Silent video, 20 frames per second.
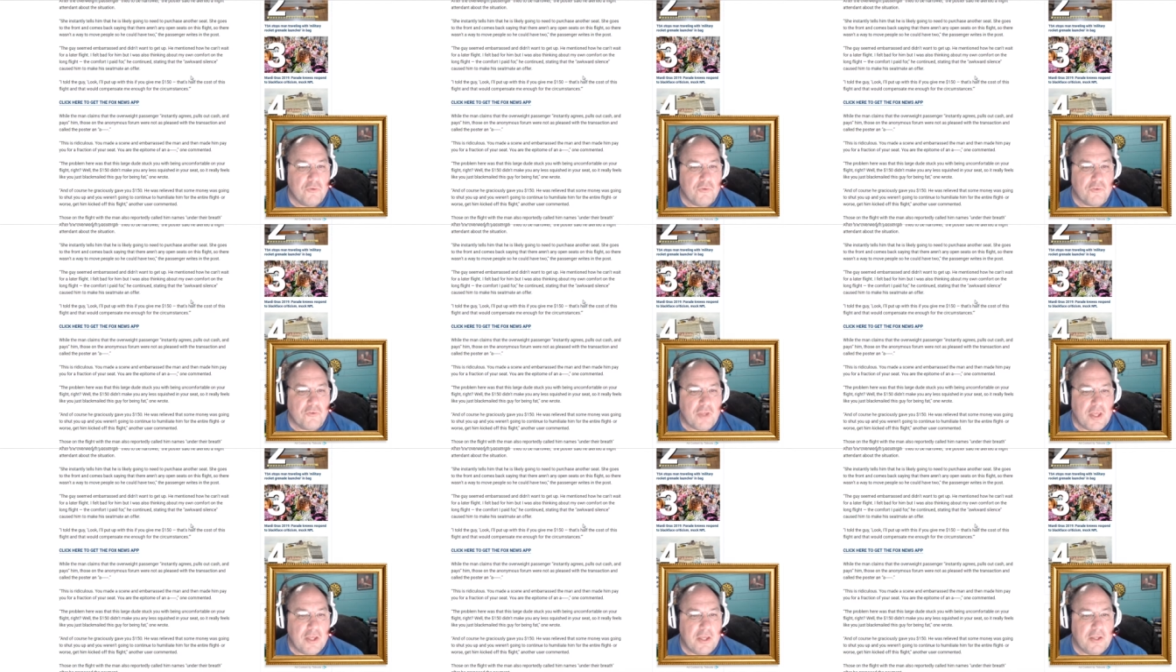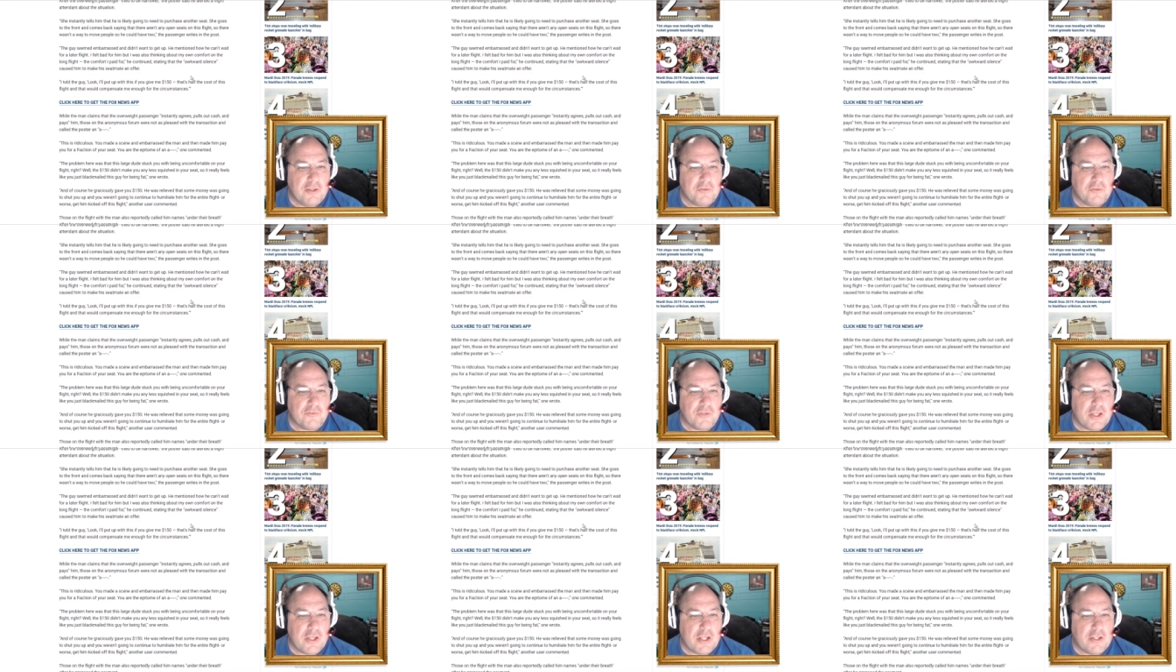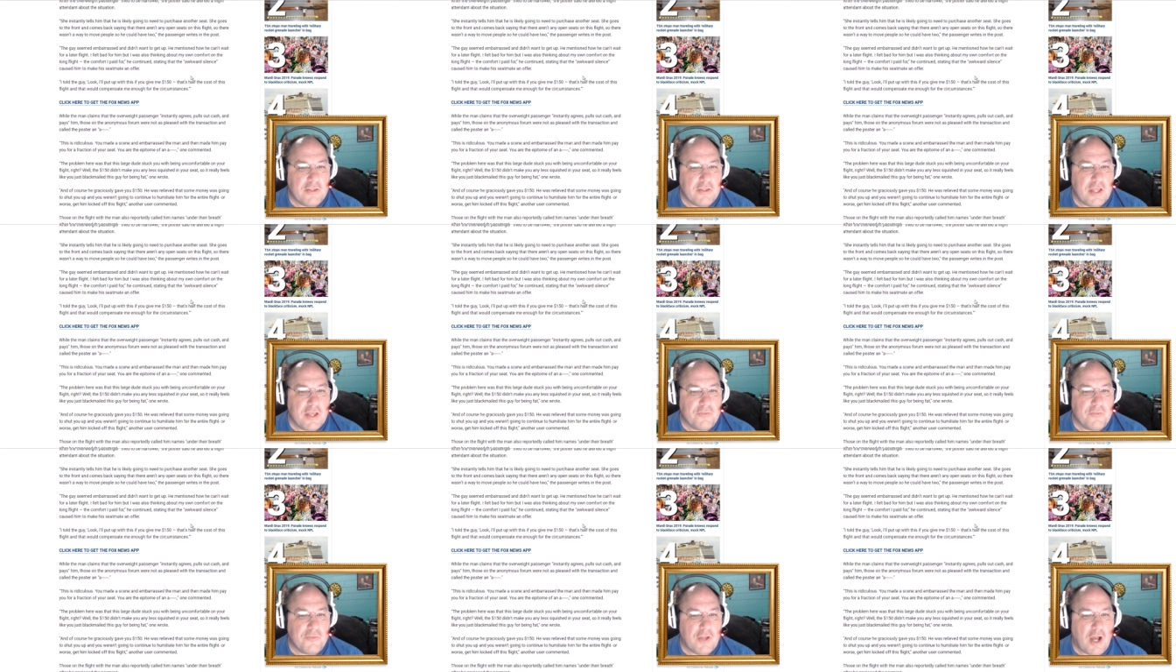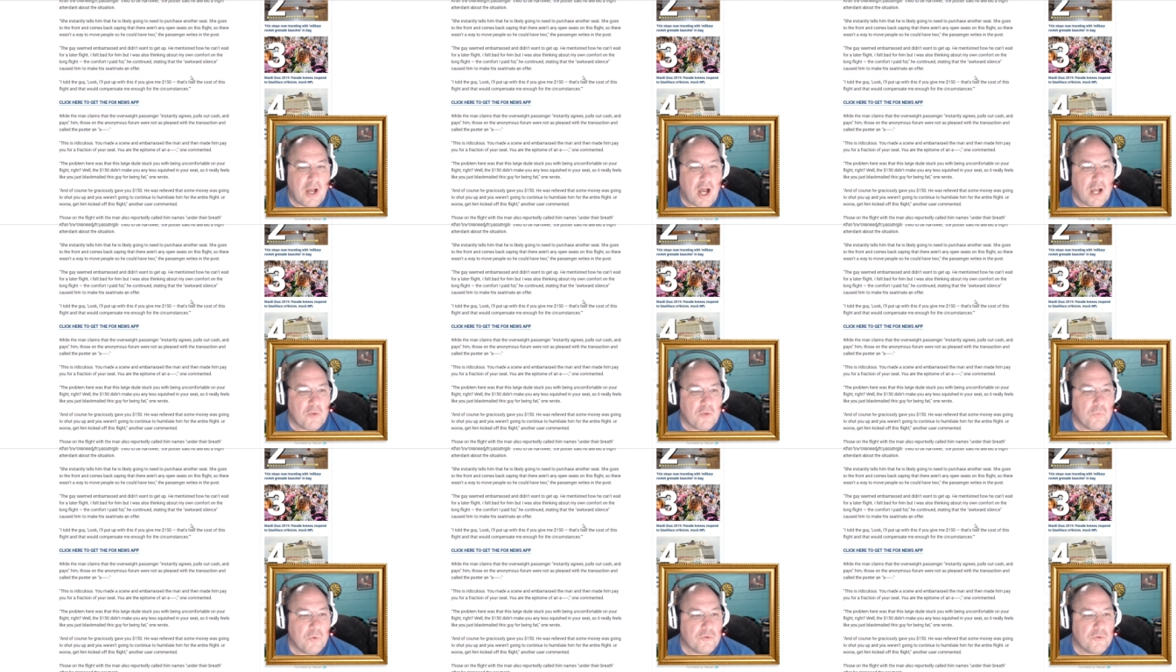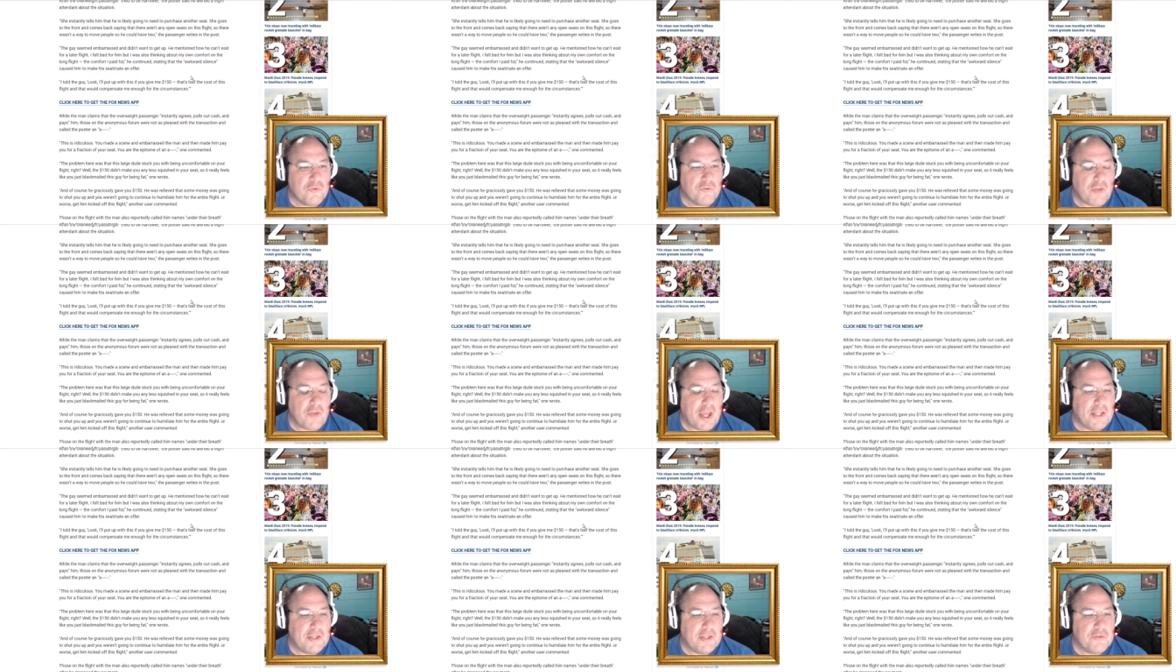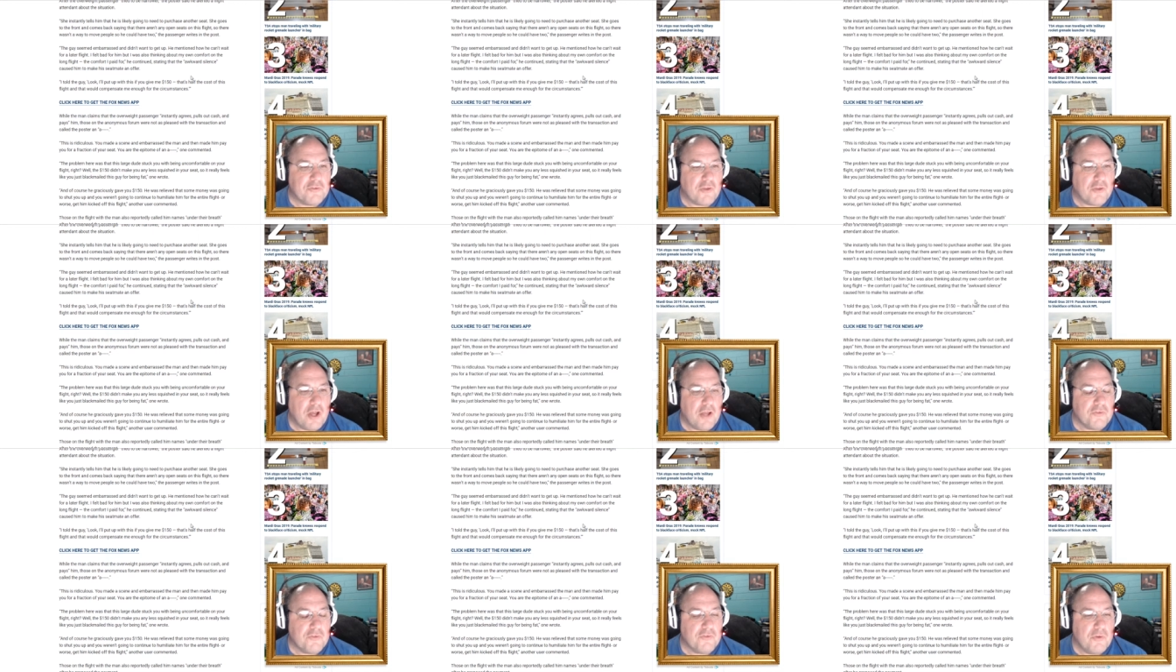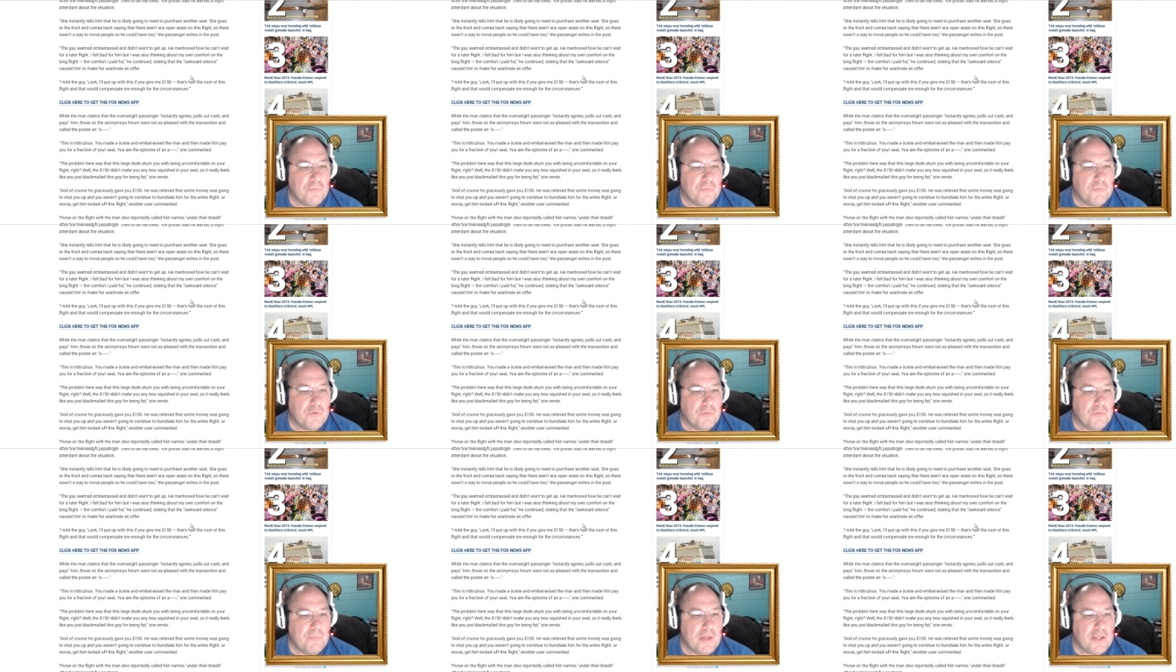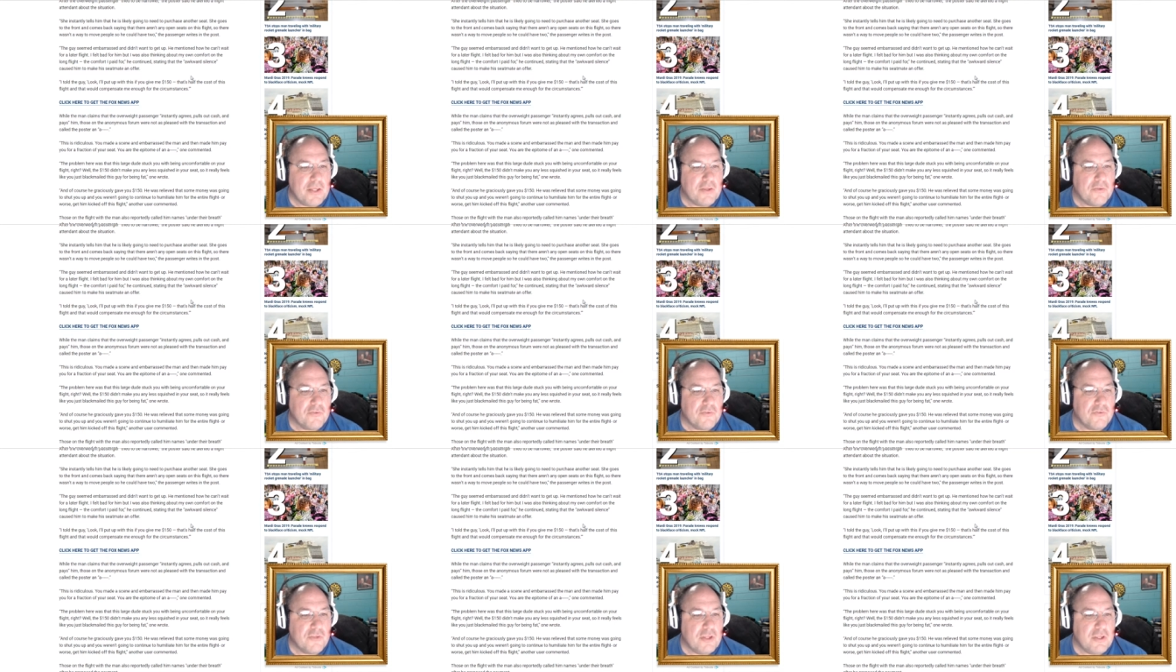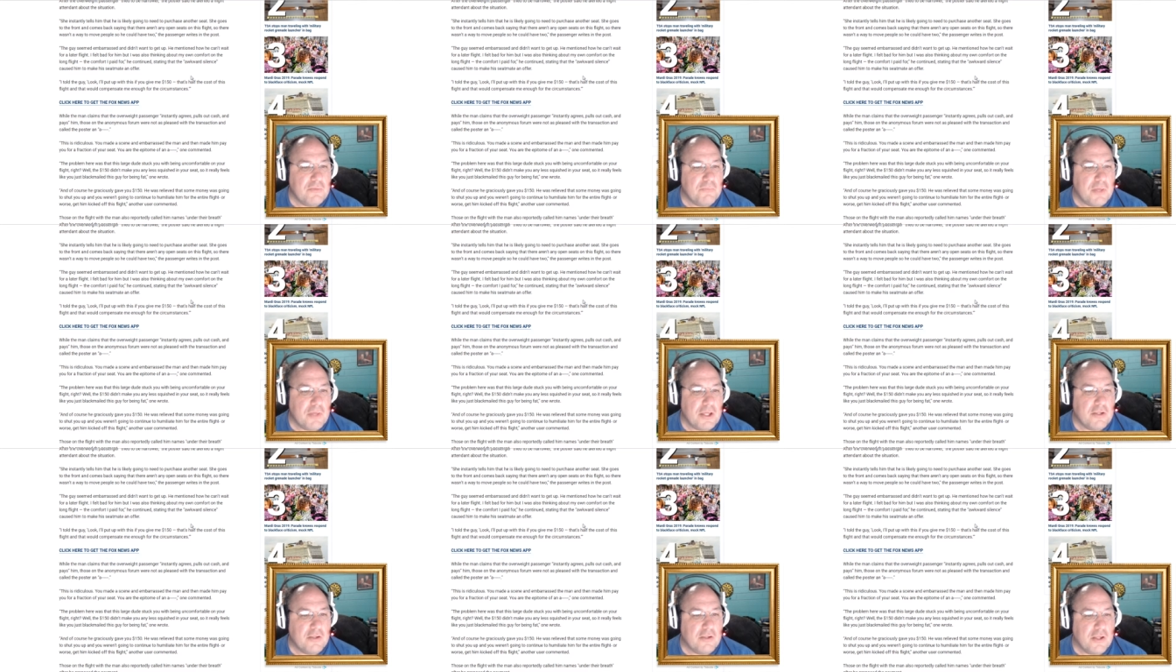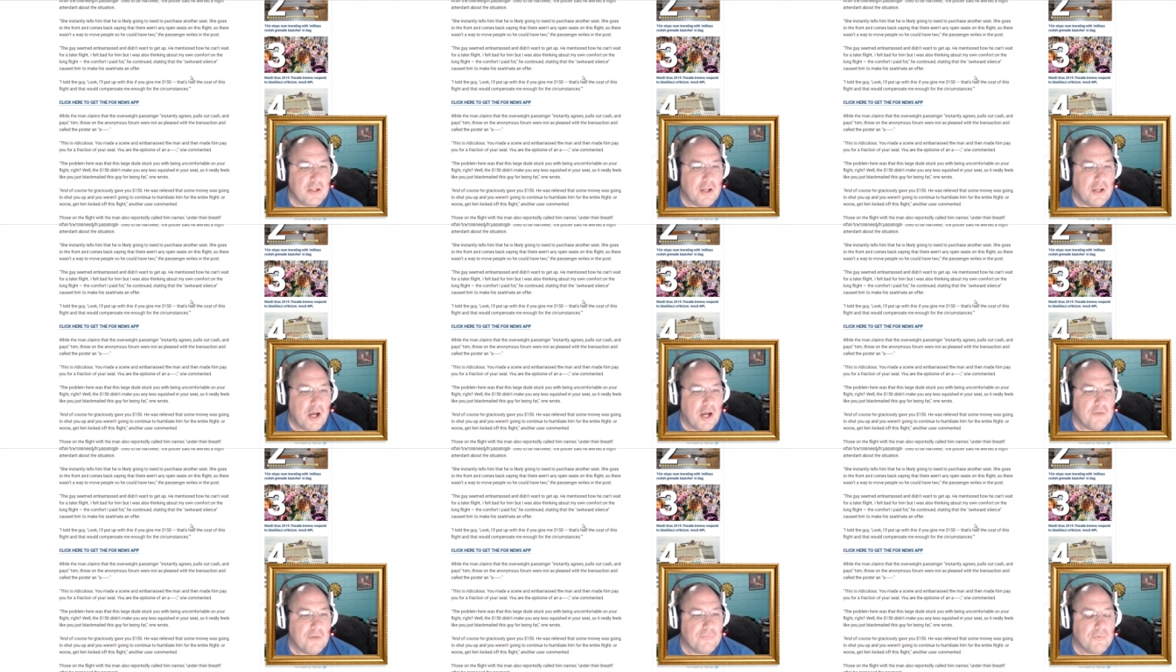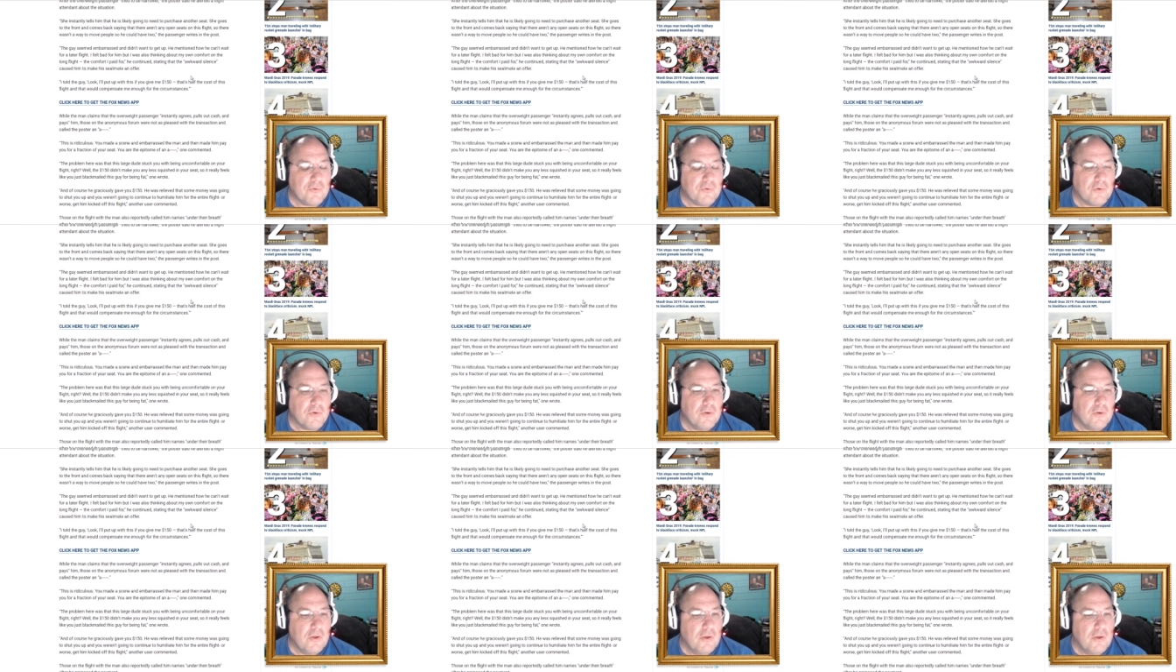saying, stating that the awkward silence caused him to make his seatmate an offer.